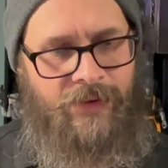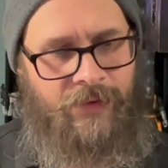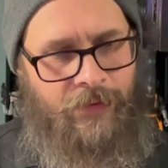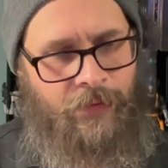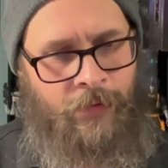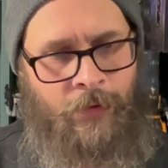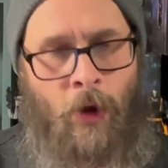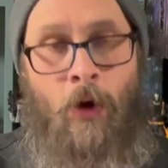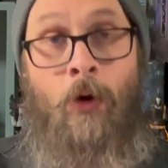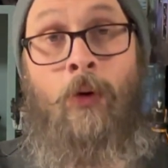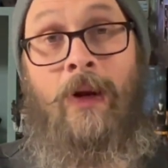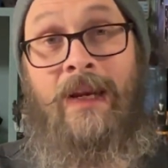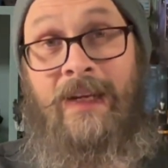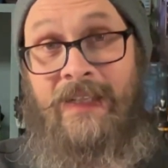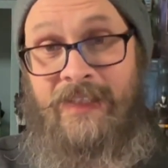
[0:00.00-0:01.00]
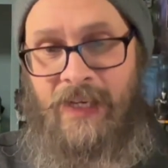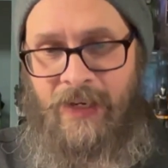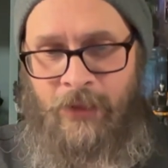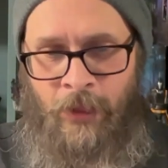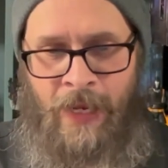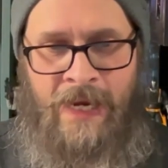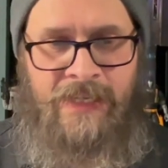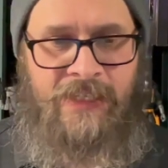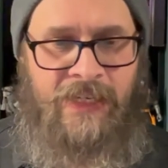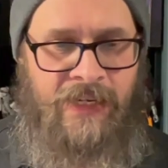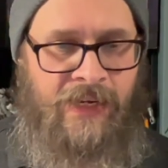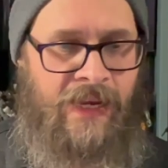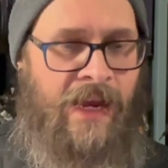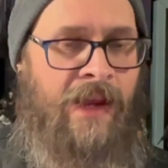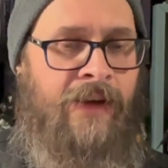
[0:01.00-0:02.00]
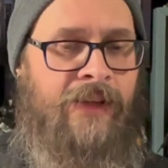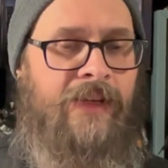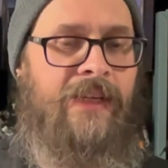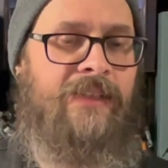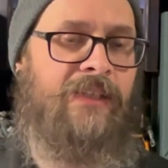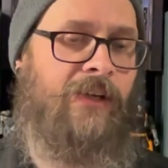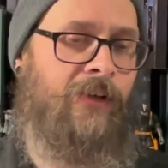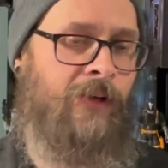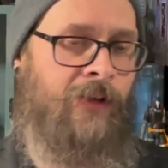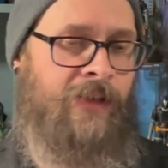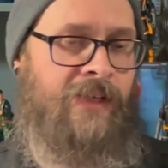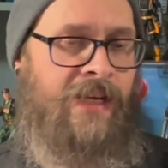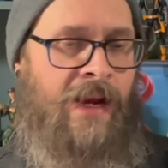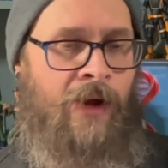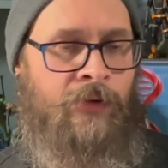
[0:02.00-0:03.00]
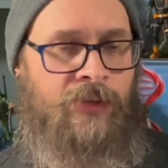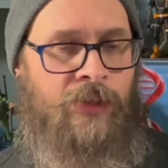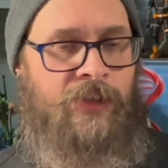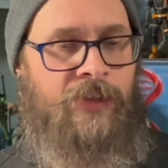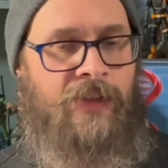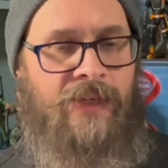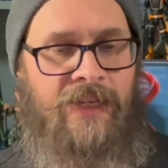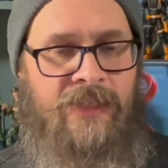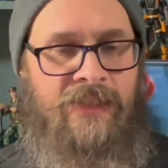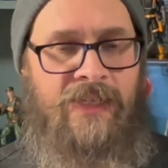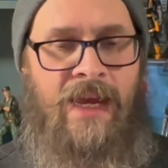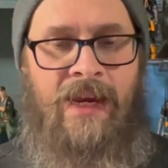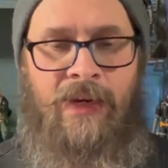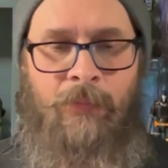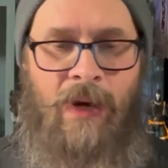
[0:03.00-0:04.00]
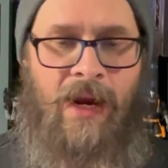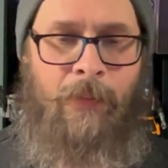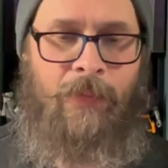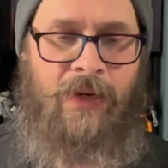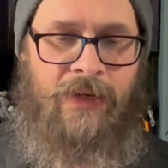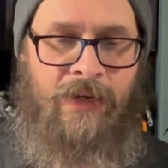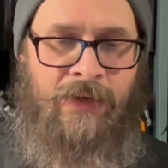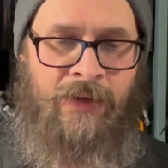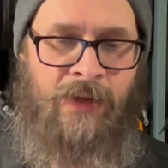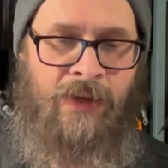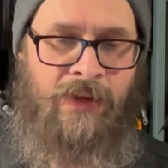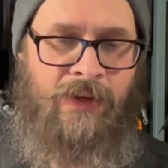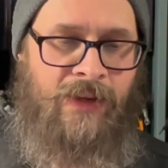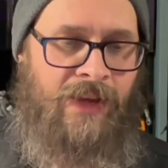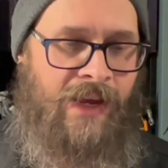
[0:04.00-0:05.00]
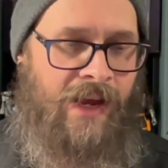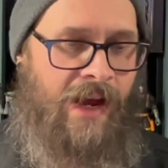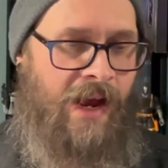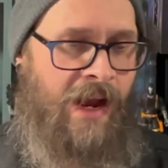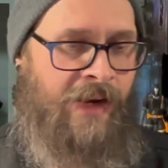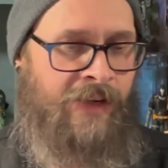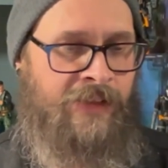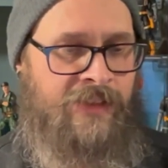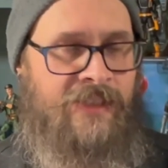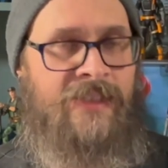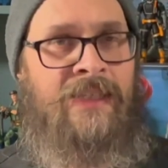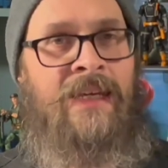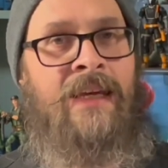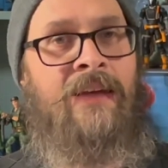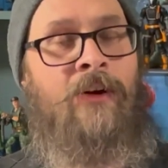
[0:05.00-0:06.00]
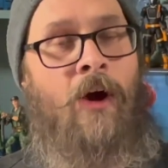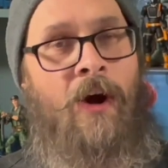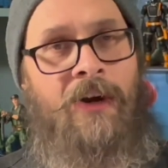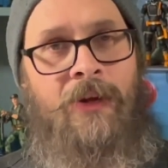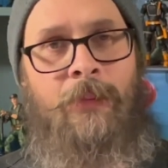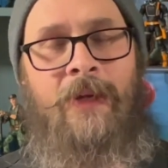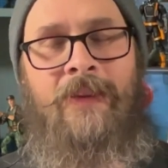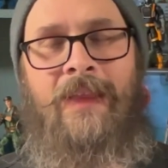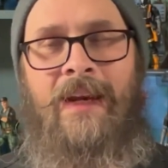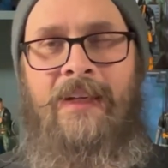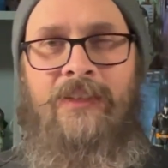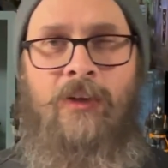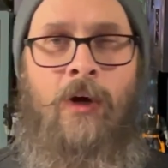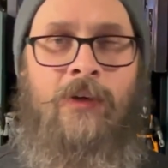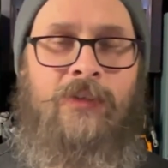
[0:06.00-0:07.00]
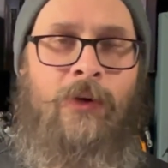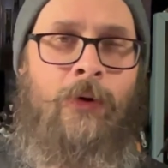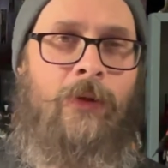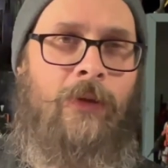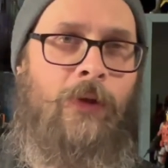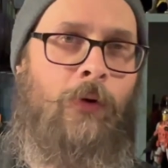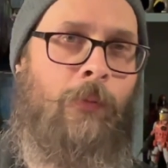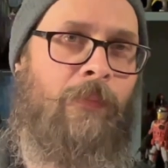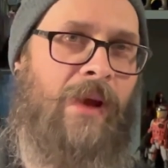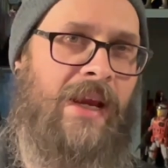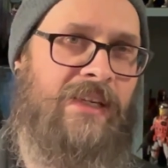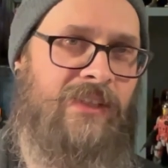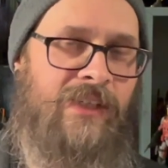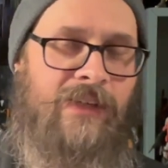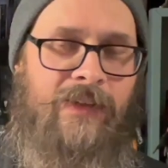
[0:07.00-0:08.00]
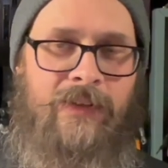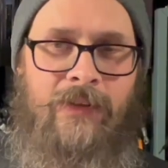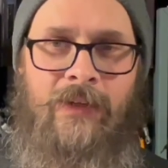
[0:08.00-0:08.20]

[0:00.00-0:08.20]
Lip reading: Though it is a classic and it is a good counter to the His tank, in my opinion, I could see an argument that it's also a little basic.